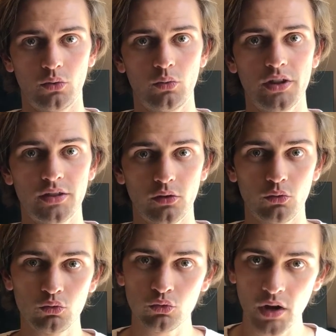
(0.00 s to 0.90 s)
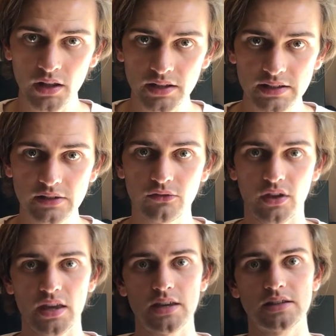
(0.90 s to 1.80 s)
with relative
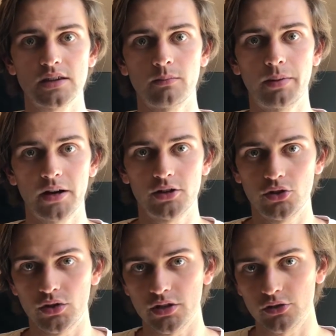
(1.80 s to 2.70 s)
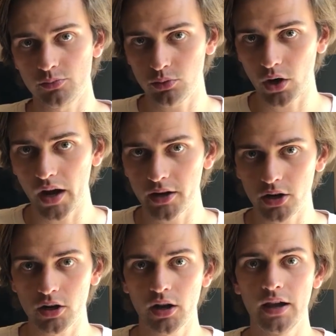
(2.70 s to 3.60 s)
ease compared to years
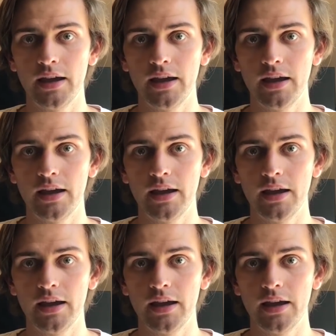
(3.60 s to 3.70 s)
prior,